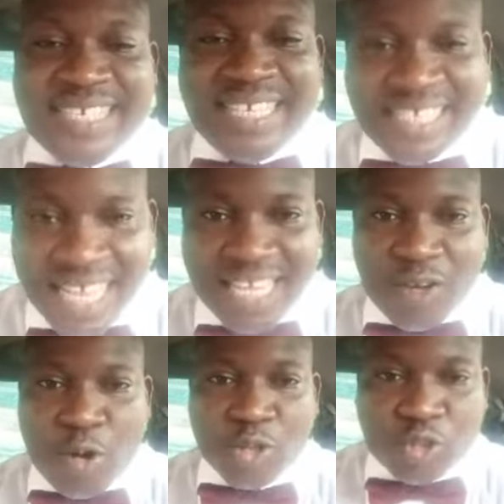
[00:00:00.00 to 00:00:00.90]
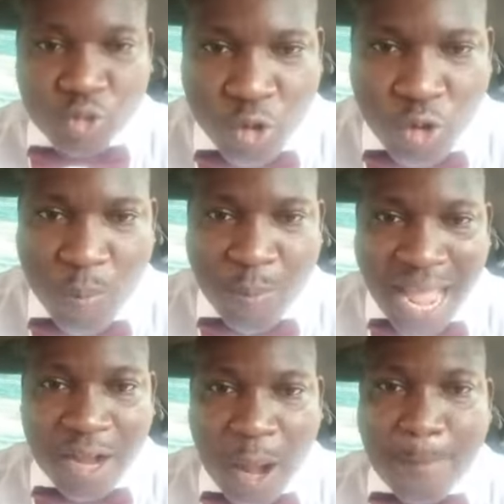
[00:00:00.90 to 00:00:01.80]
God bless you as you're joining me.
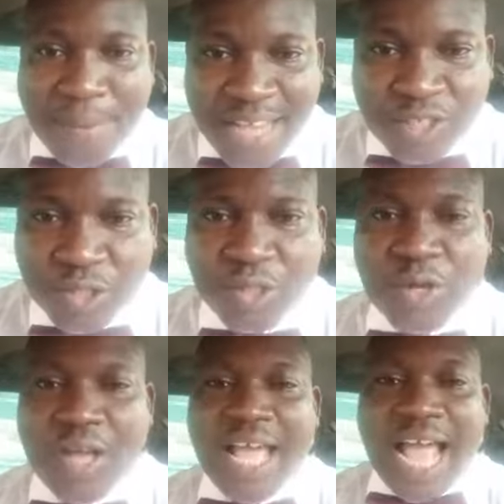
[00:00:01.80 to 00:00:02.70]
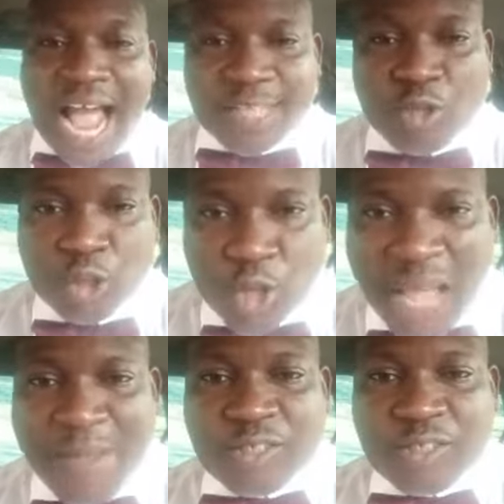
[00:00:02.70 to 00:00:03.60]
Faith EJ Ozurumba,